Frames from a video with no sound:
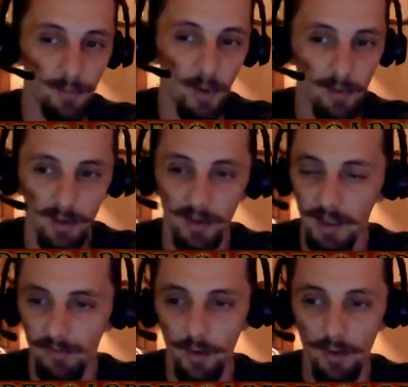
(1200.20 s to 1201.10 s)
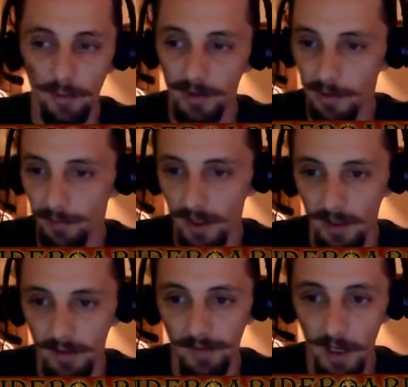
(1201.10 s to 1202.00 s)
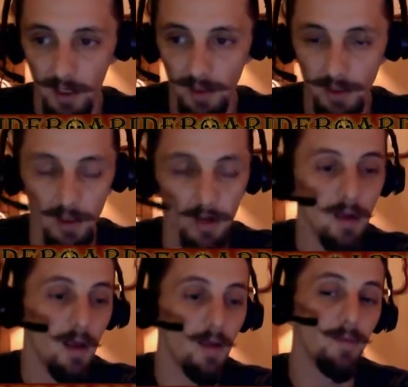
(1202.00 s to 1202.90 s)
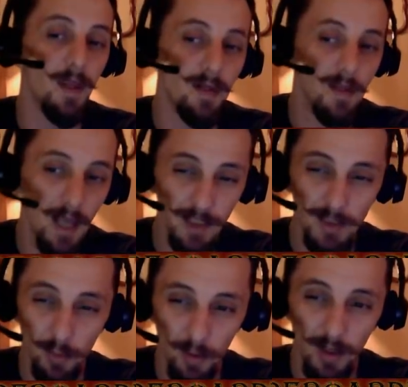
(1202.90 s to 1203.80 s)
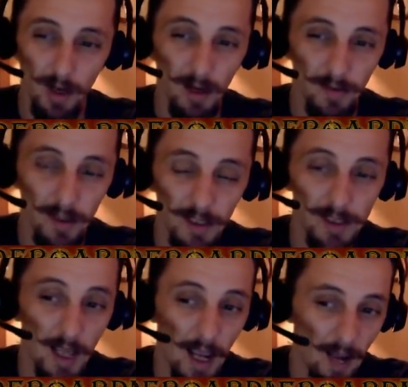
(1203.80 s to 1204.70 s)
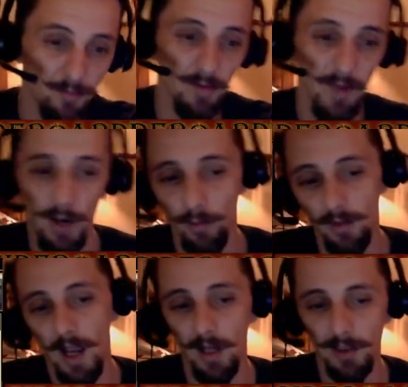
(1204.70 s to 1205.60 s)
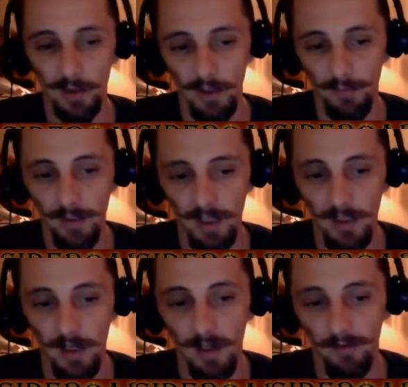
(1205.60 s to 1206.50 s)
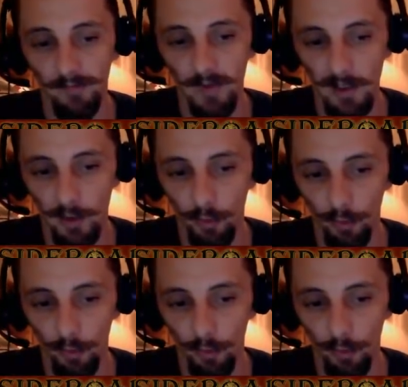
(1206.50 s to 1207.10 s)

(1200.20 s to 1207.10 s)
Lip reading: probably going to give you your most competitive edge. The next one on the list after that would actually be Vehicle